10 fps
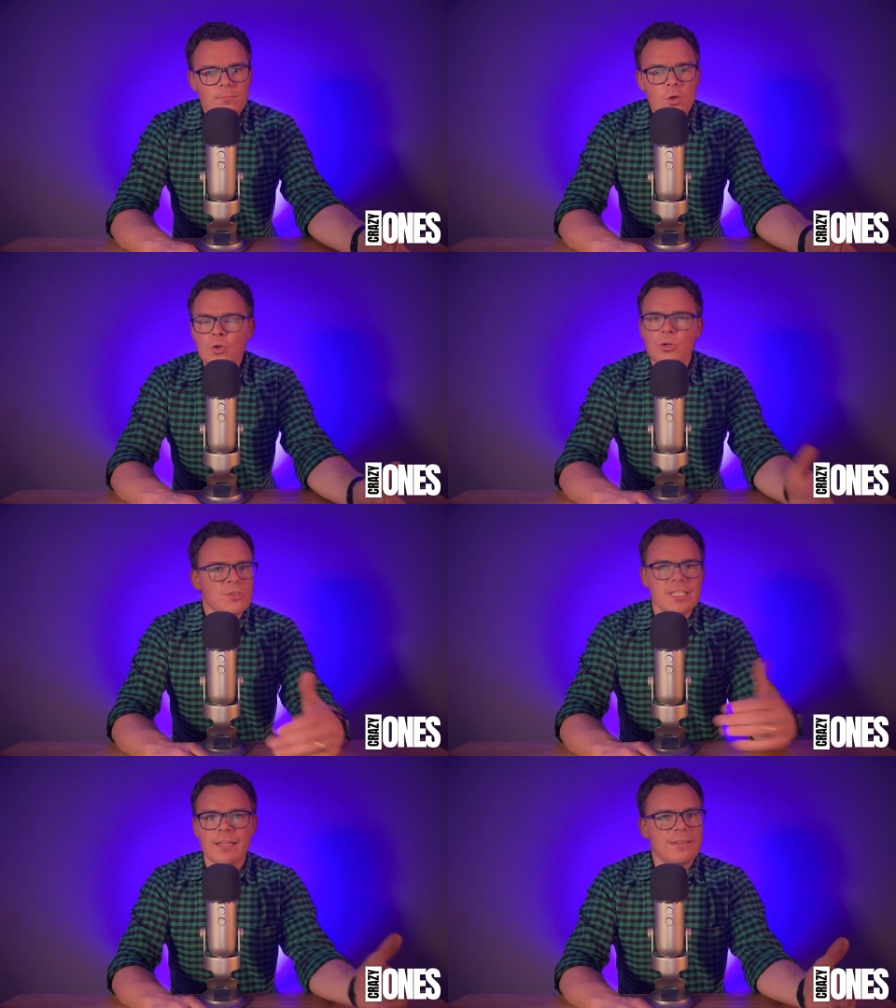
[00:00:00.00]
who
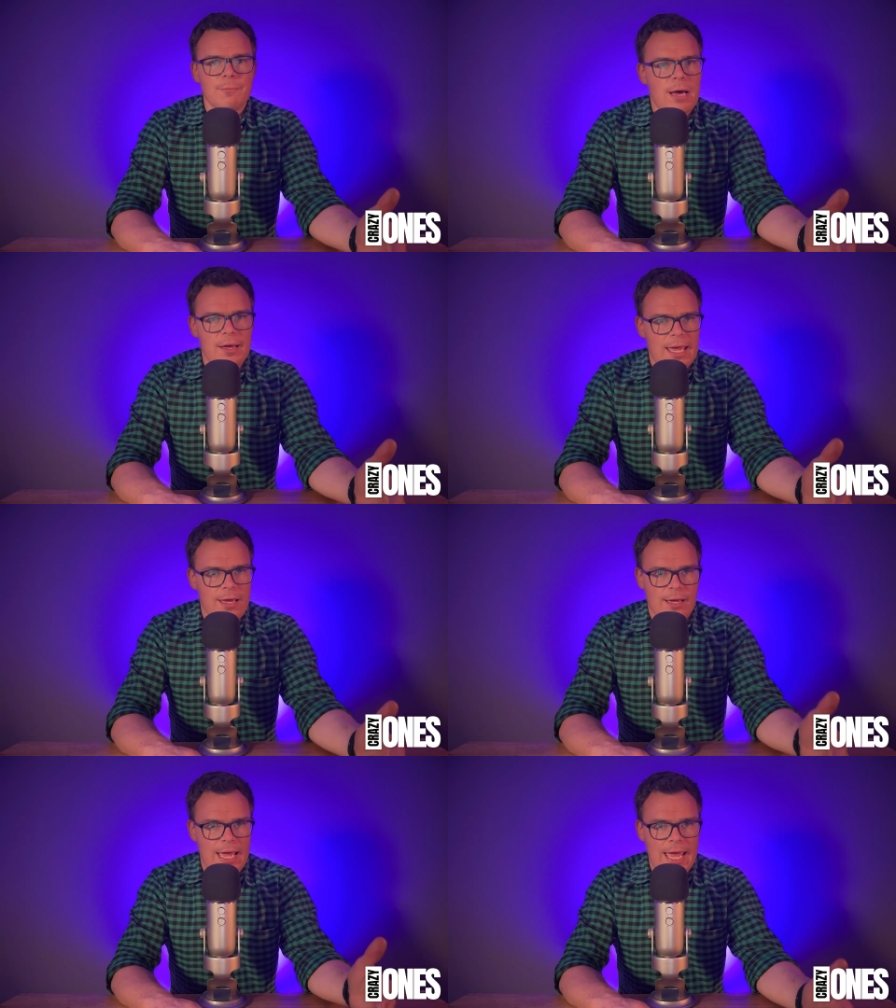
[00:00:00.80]
knows nothing about
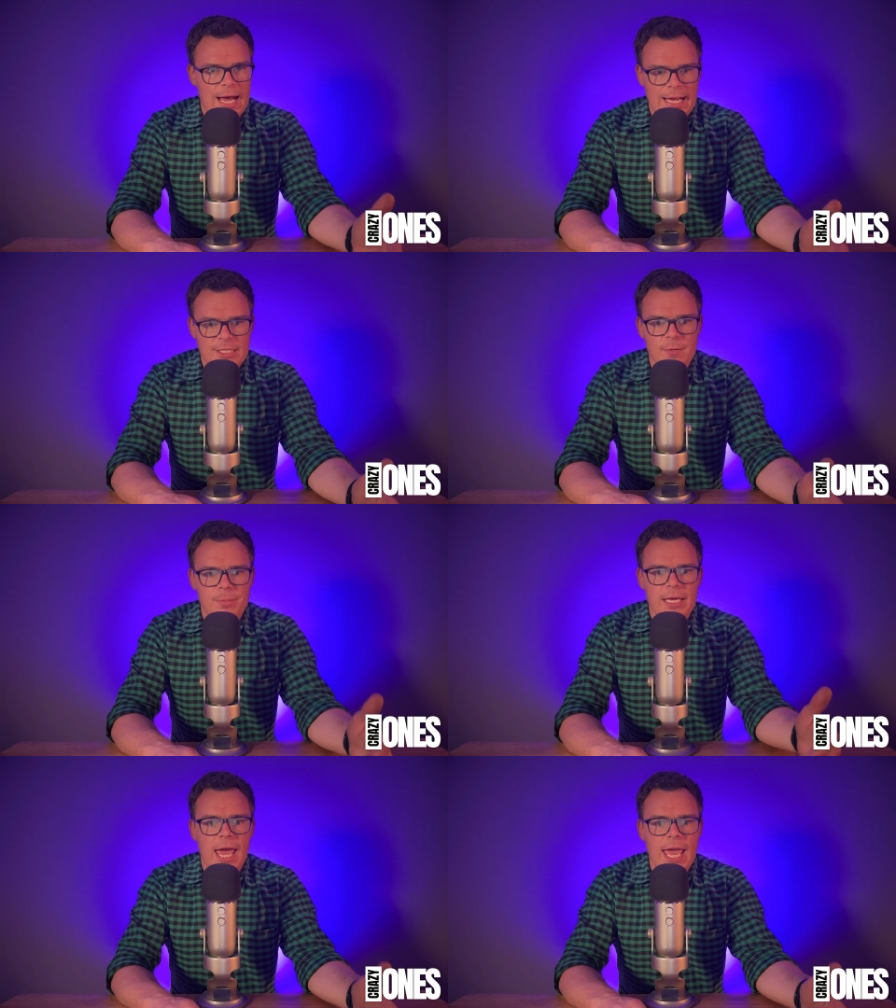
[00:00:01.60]
AI to
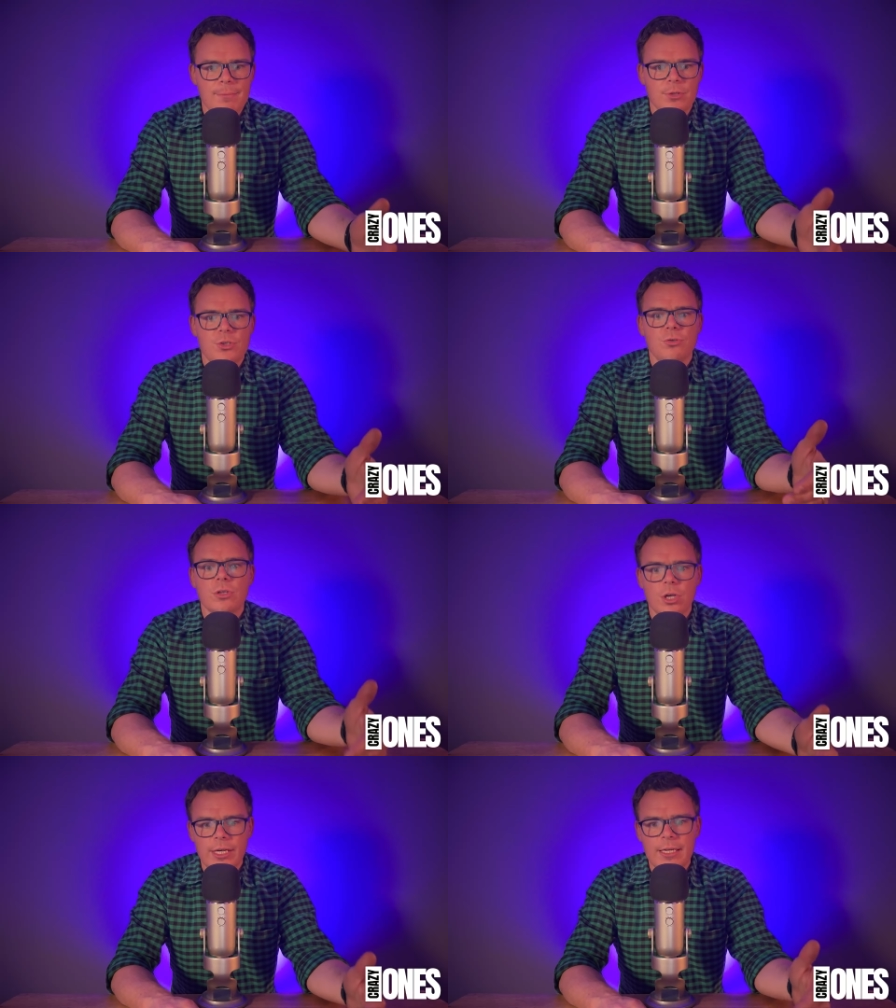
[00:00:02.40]
be able to
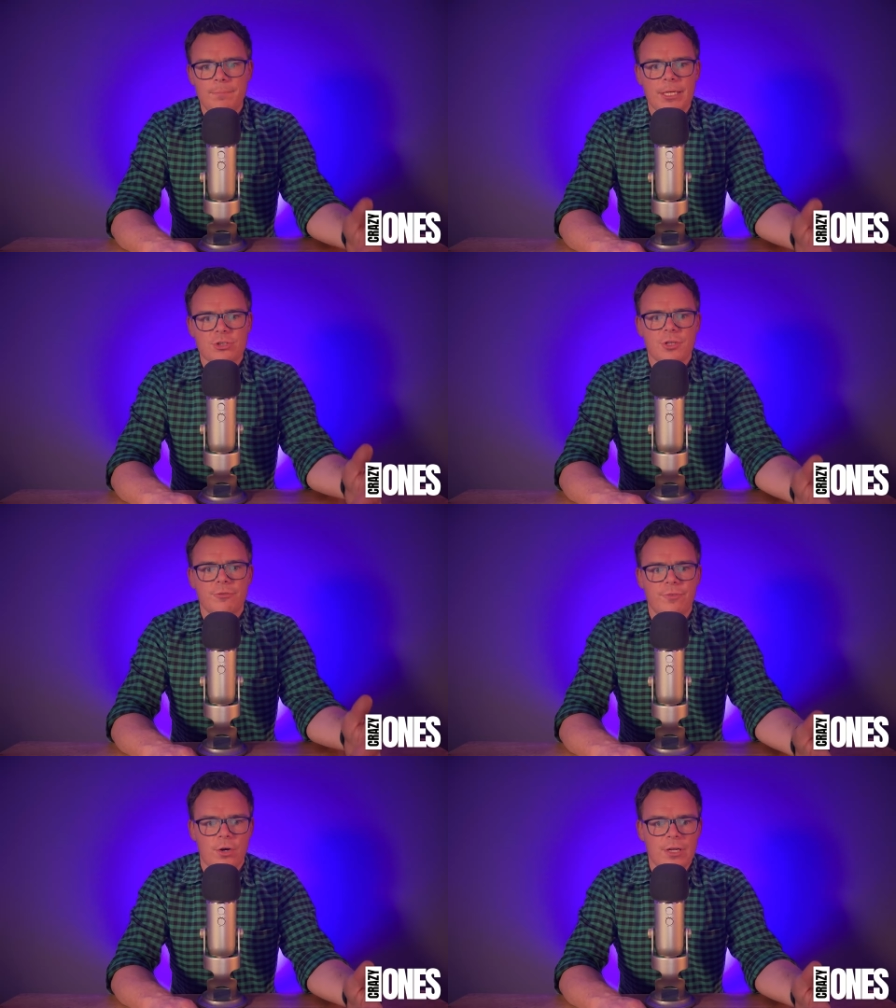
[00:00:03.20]
look at a picture on their
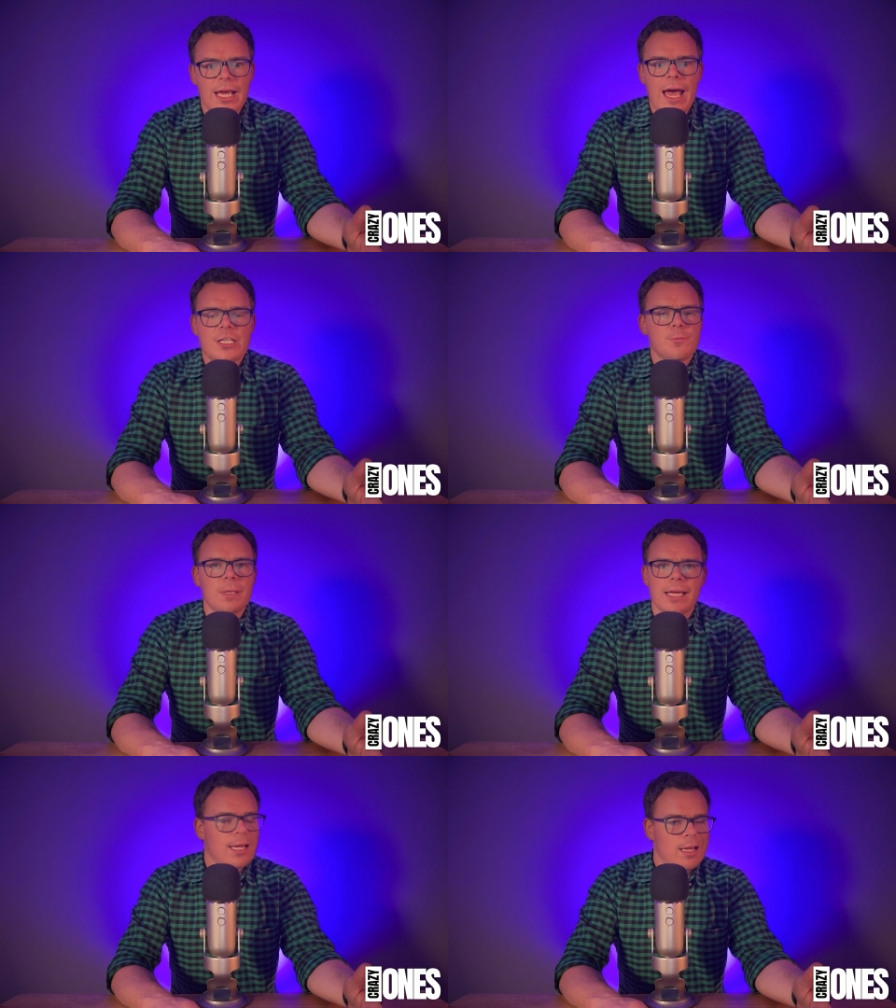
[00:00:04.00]
phone and just be
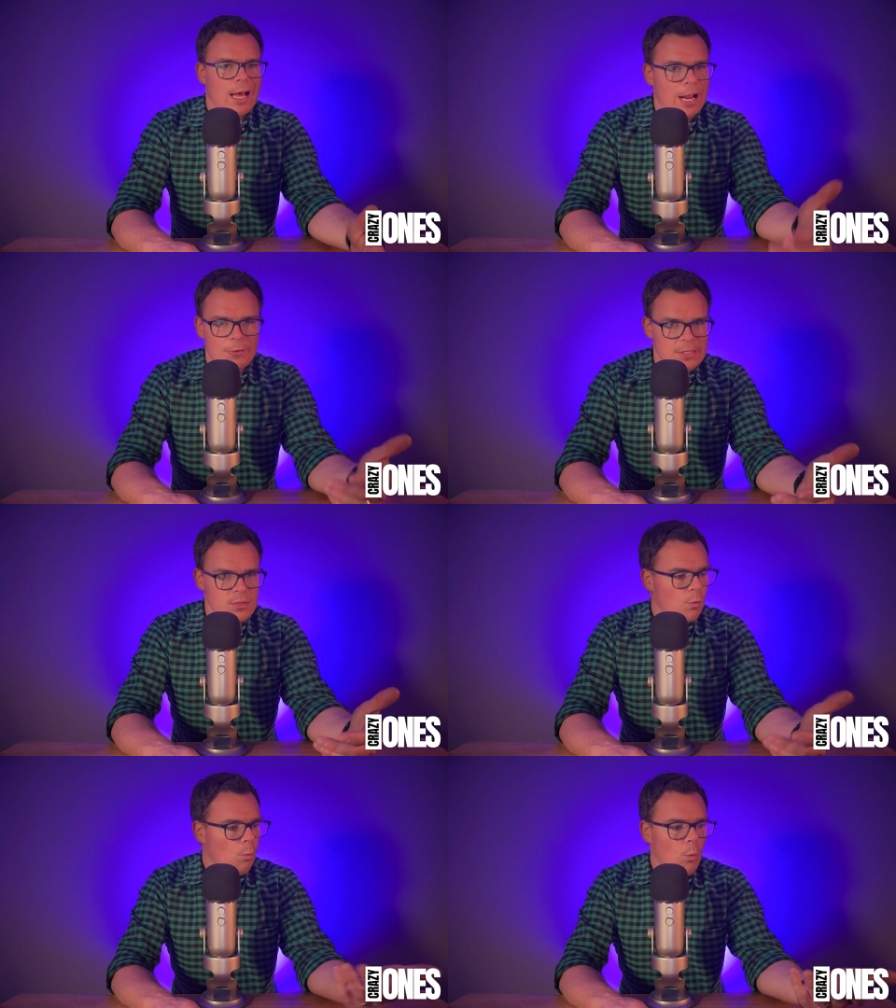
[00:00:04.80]
like,
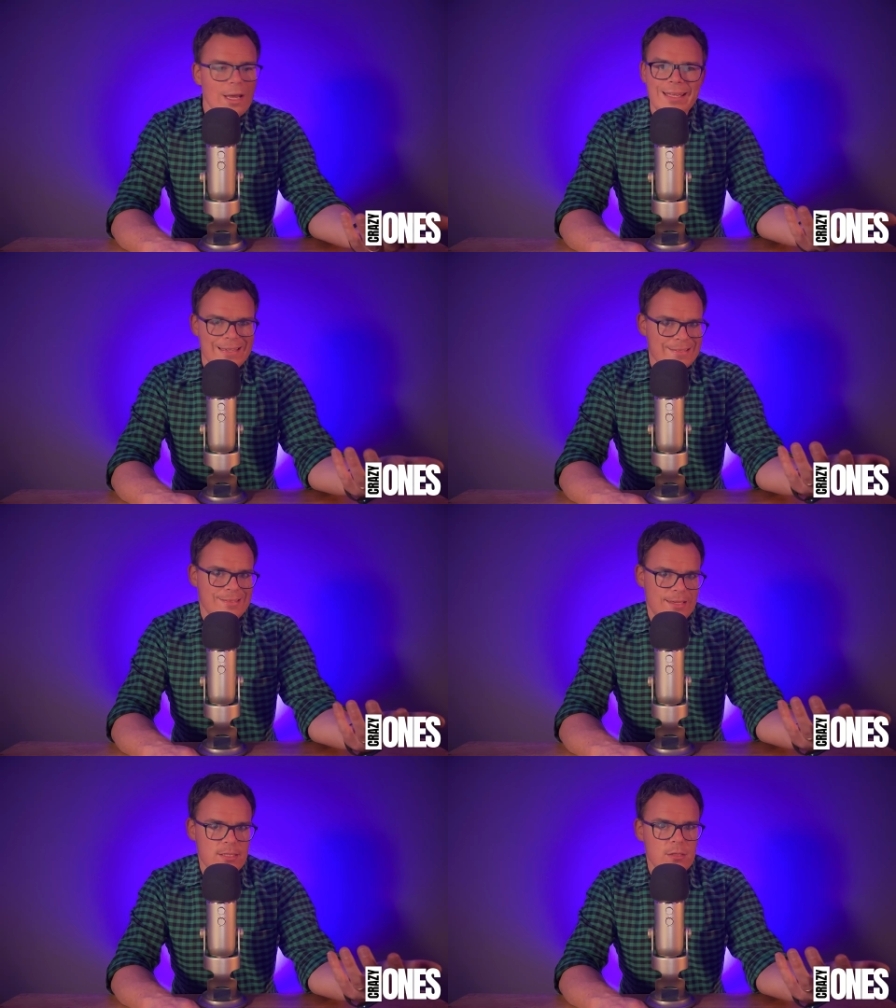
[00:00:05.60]
Iris, what is
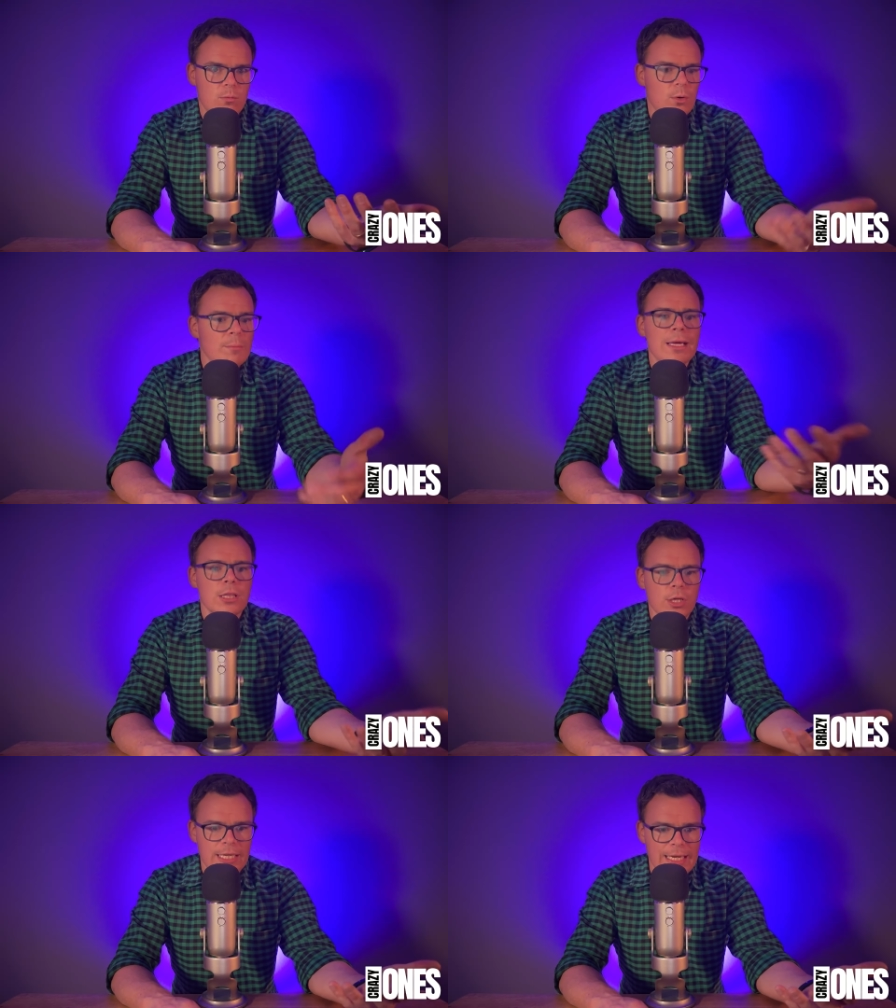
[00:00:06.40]
this? What am I
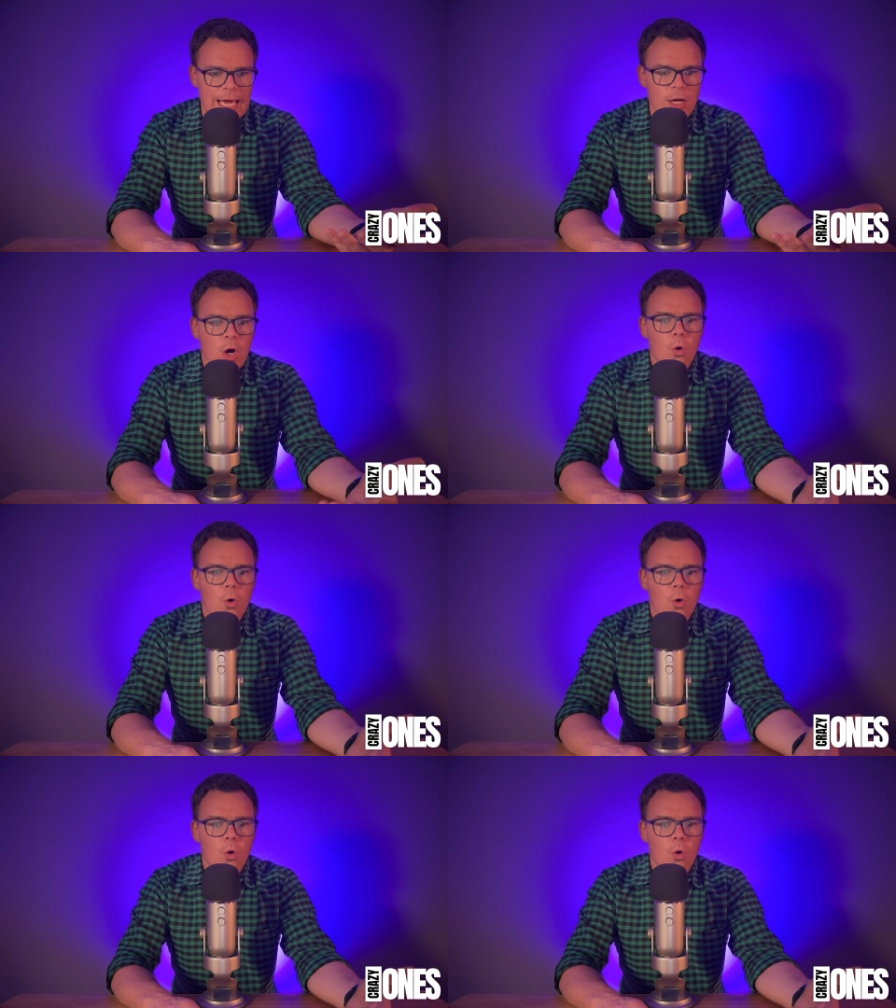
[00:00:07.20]
looking at?